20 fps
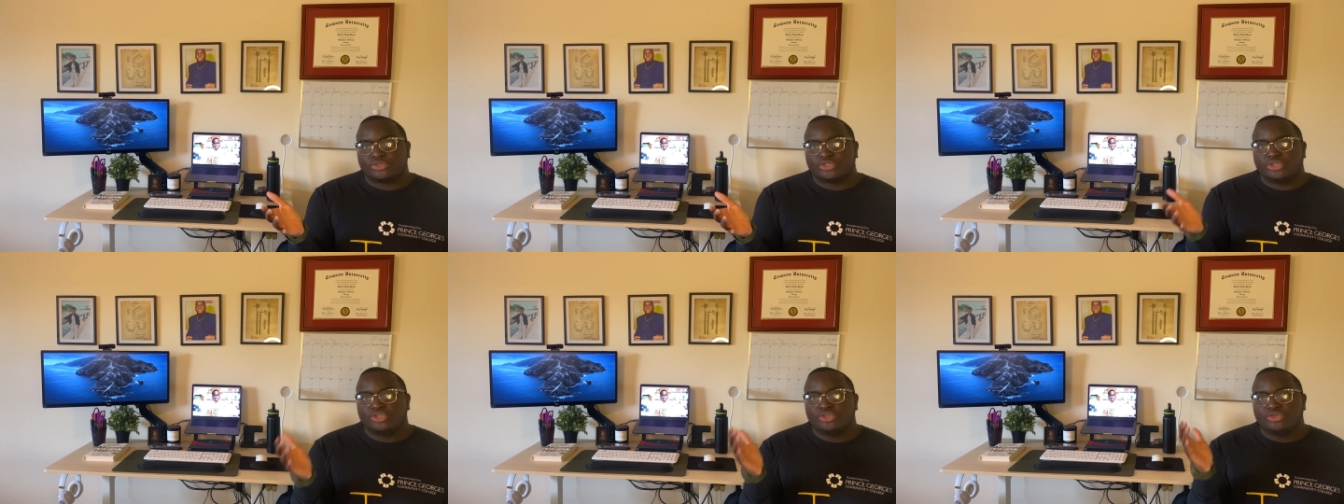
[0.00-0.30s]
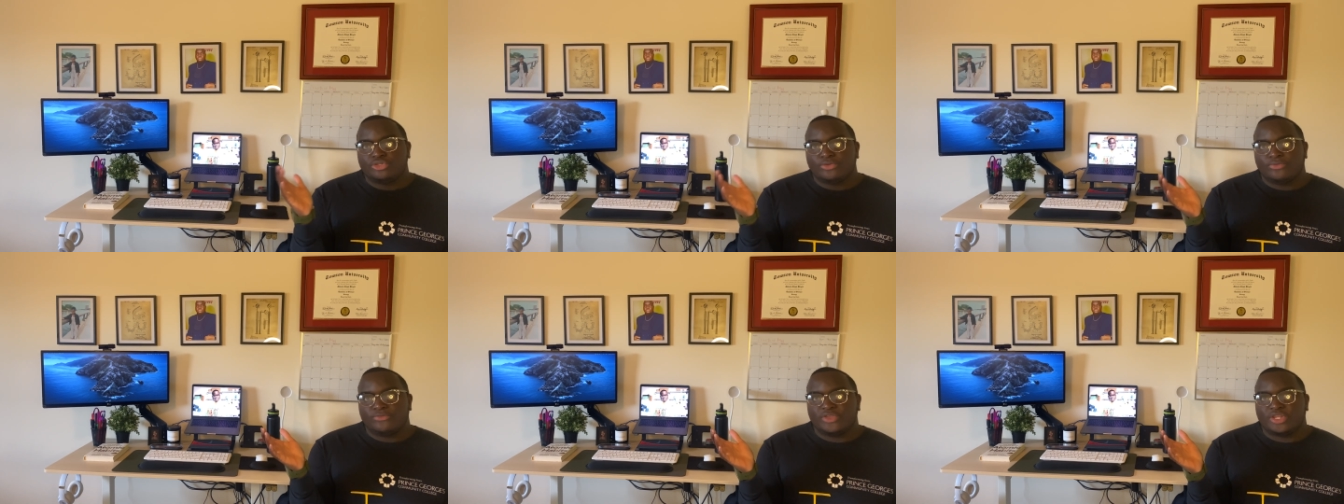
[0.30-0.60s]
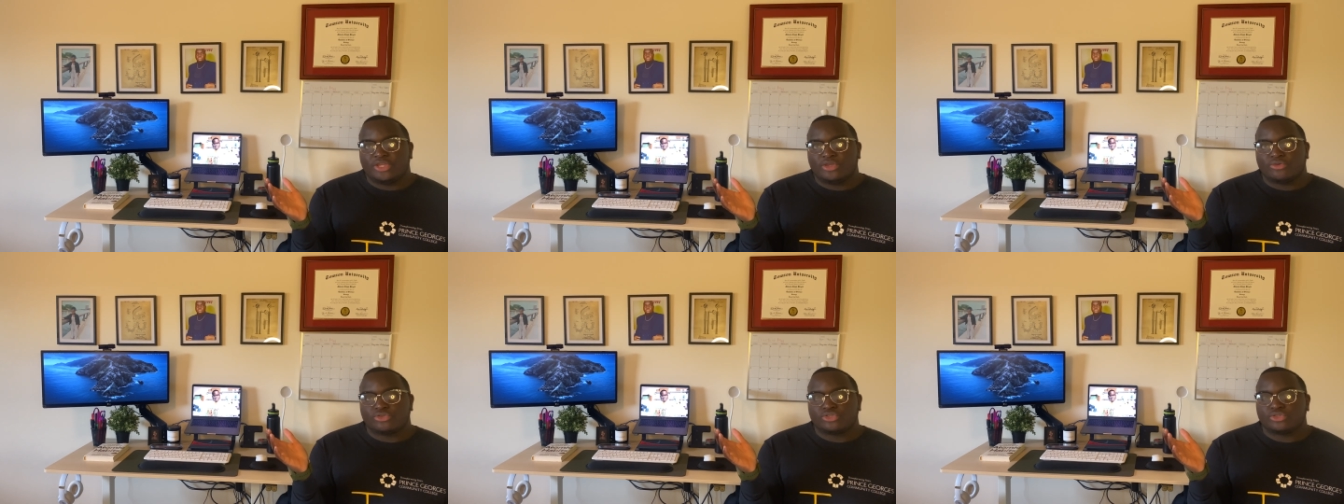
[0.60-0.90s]
the YouTube
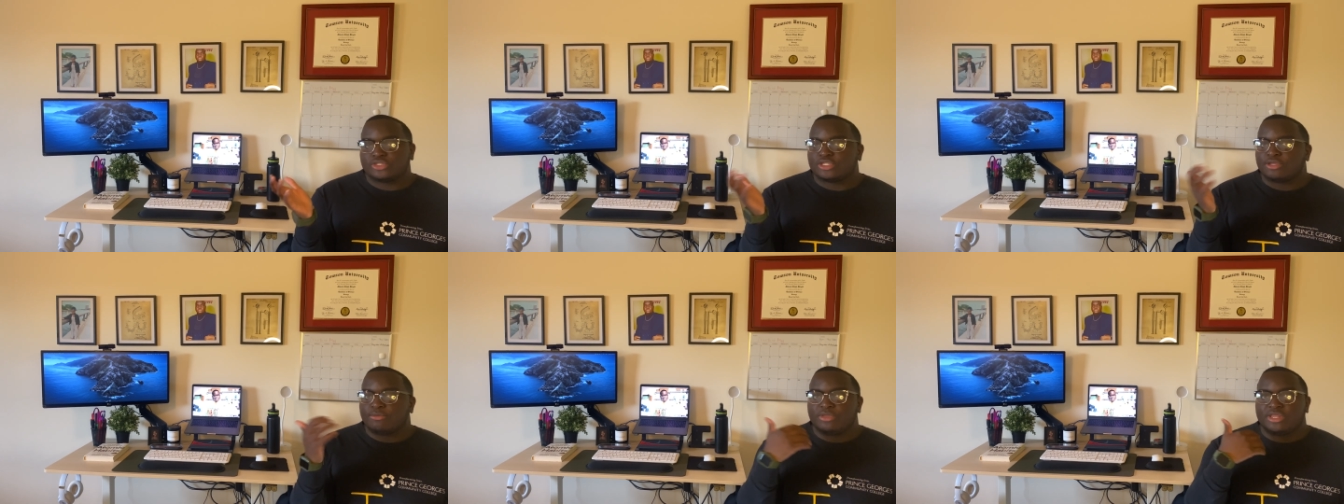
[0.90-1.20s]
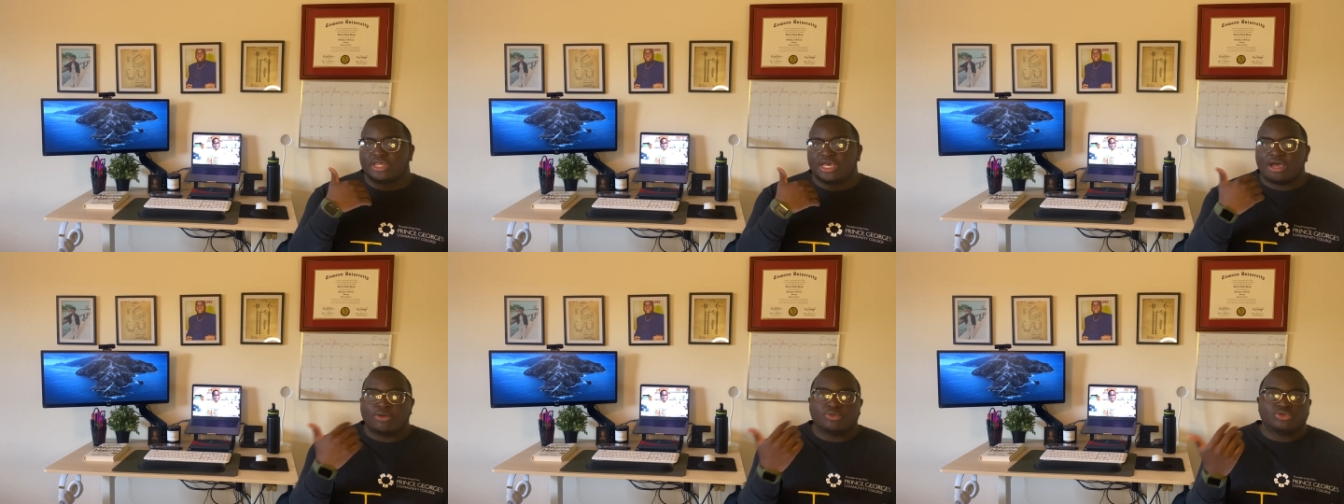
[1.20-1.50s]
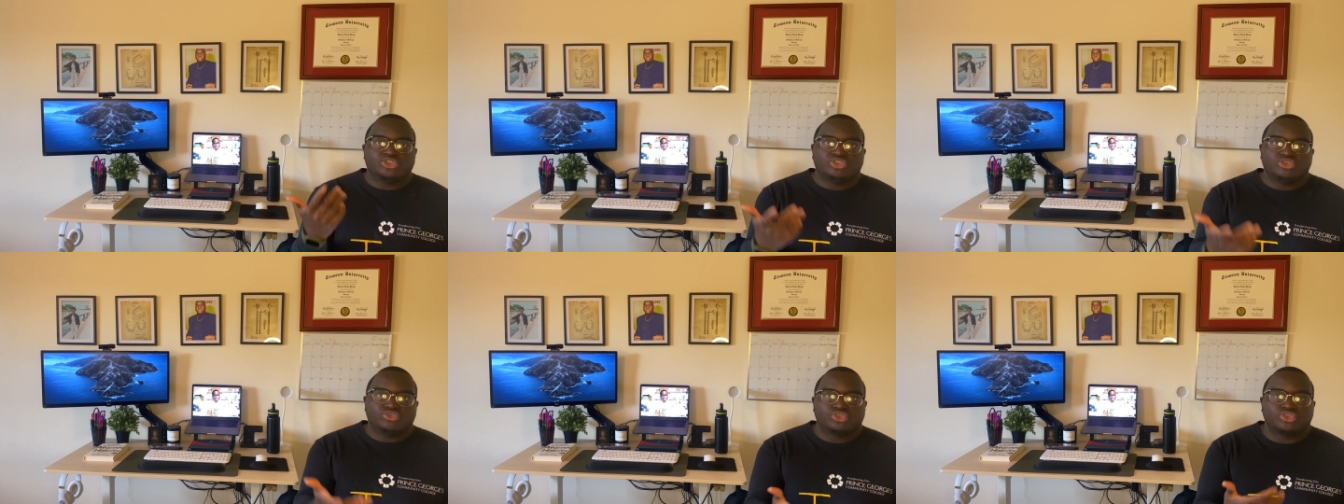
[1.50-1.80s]
videos are something that I
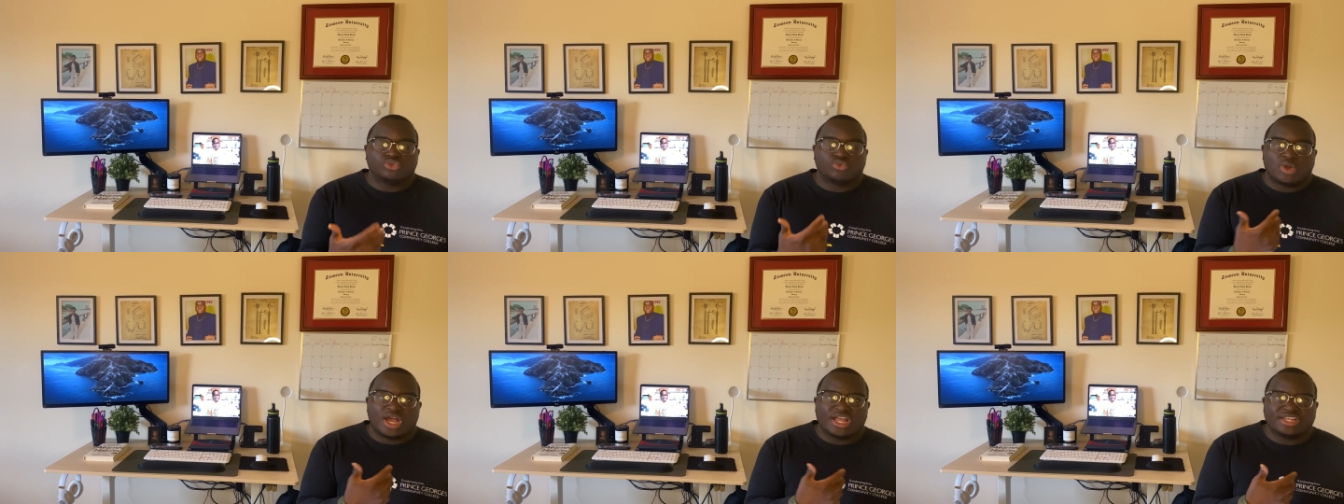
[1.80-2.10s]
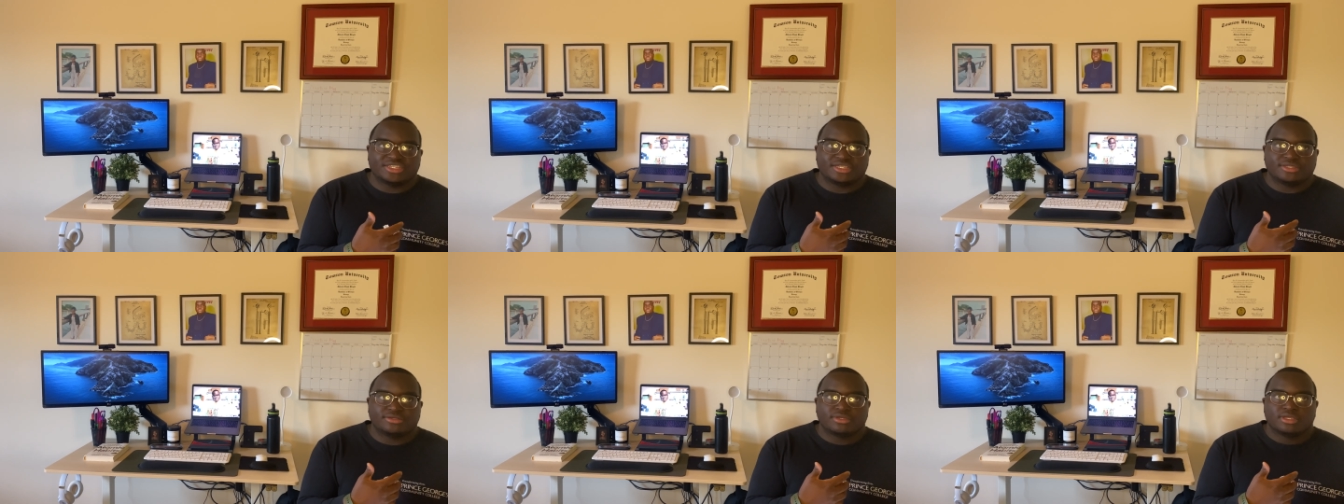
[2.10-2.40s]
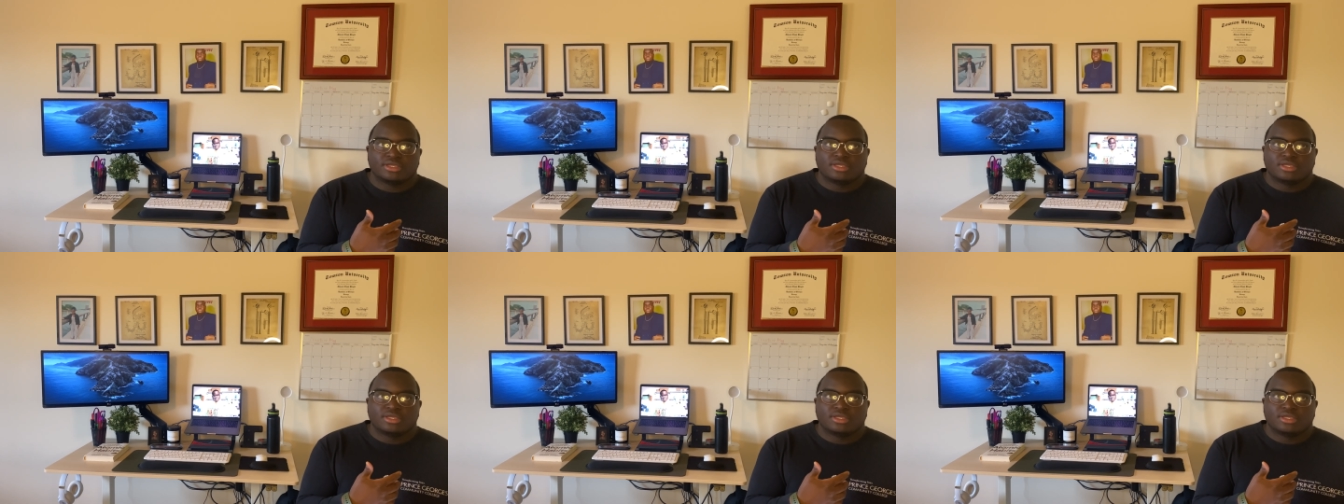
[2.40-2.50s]
was used to watching.